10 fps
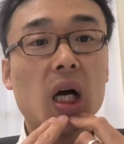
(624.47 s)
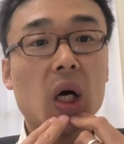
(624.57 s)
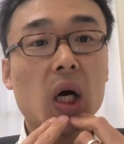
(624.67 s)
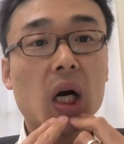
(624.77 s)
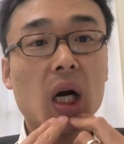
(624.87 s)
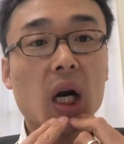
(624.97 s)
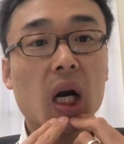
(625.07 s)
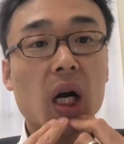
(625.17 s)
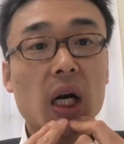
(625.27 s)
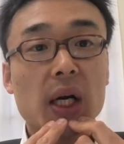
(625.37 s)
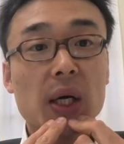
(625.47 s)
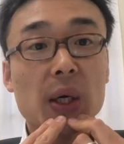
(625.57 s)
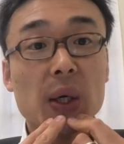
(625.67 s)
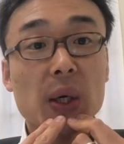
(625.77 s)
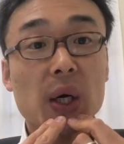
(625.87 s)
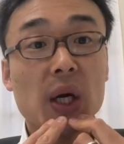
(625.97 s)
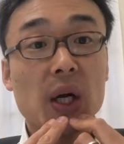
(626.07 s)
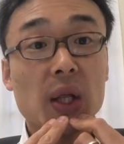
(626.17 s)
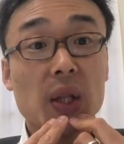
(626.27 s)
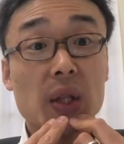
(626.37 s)
One, two,
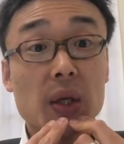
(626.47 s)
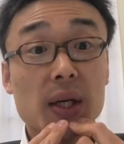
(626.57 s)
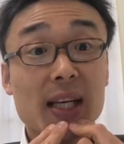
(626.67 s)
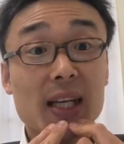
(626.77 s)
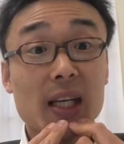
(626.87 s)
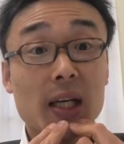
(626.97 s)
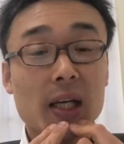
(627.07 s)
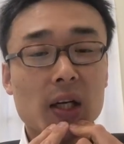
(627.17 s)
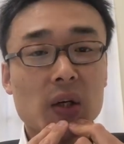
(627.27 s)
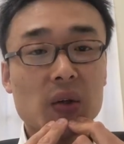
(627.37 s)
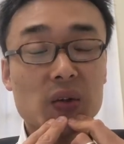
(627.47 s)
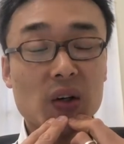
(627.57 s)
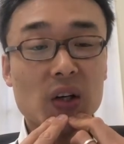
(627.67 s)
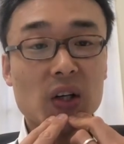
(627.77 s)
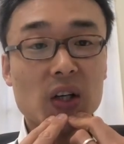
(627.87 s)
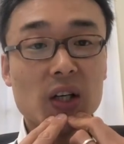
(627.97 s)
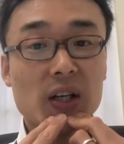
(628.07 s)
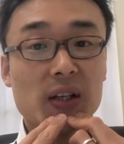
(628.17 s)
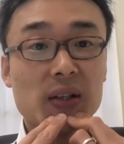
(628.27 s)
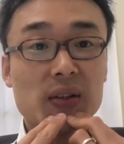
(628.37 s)
three, four,
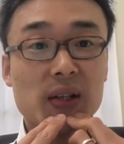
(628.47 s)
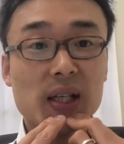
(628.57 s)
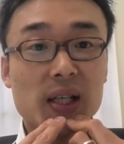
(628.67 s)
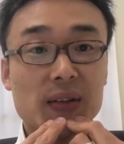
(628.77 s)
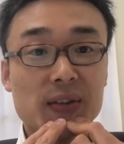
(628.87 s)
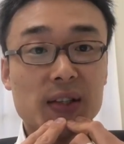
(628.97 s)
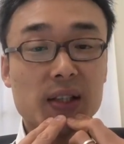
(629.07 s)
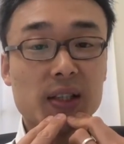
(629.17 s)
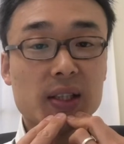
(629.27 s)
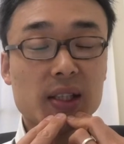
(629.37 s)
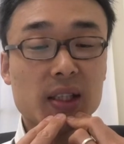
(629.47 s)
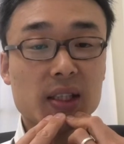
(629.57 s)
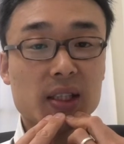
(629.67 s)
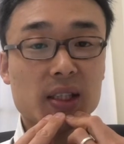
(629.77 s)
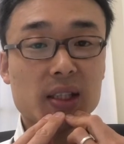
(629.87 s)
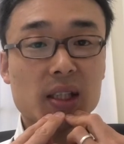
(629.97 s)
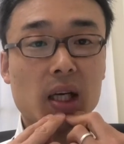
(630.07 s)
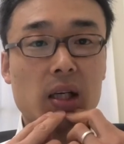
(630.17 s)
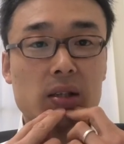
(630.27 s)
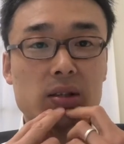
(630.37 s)
five, six.
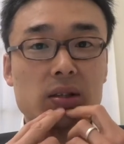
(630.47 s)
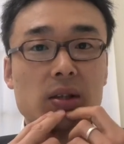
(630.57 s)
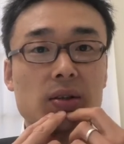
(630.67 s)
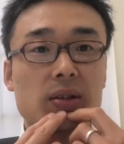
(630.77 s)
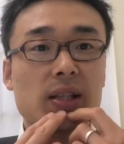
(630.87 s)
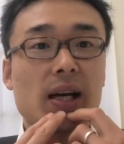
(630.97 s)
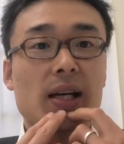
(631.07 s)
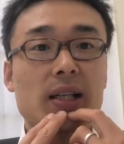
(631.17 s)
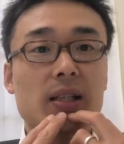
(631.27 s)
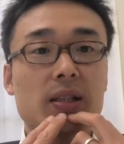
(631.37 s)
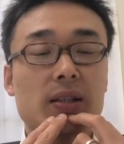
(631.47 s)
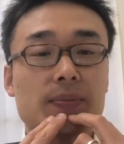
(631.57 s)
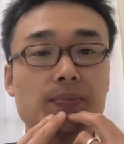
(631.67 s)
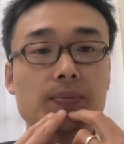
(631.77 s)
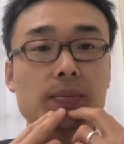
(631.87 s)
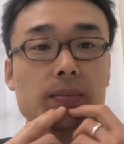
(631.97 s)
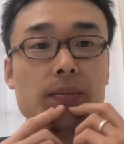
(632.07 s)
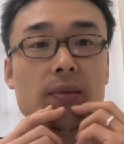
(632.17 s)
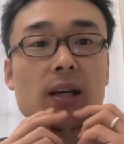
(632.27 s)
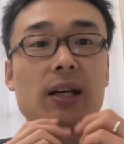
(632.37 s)
Okay.
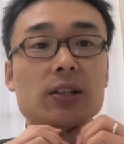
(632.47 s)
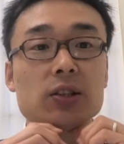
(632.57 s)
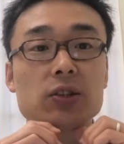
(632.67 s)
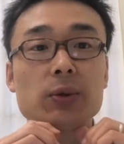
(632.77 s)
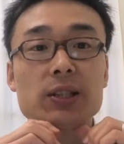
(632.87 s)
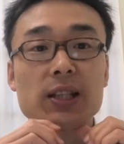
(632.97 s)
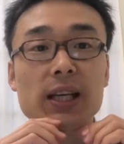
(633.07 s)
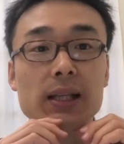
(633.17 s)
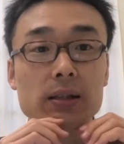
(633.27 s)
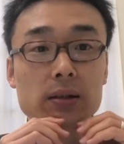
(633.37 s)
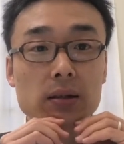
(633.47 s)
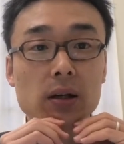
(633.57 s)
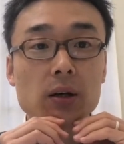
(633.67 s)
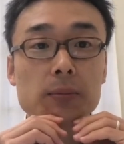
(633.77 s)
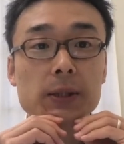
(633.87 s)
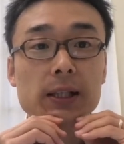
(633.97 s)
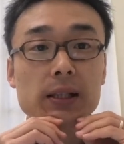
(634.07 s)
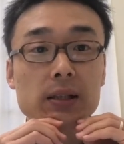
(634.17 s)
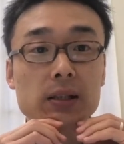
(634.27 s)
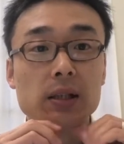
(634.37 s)
And you switch again,
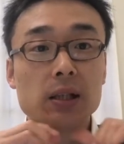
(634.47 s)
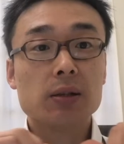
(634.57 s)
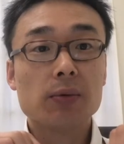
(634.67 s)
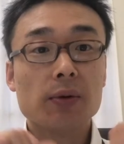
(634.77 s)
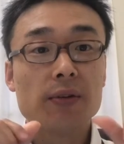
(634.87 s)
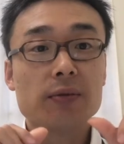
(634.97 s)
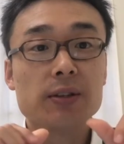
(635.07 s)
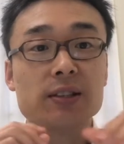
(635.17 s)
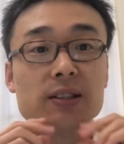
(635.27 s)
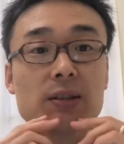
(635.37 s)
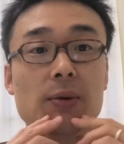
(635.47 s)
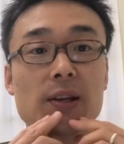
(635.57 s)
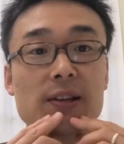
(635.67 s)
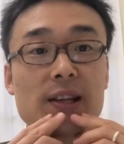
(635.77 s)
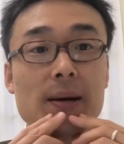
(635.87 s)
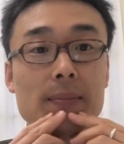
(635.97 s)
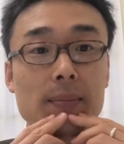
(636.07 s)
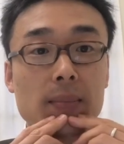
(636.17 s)
opening, resisting with the thumb,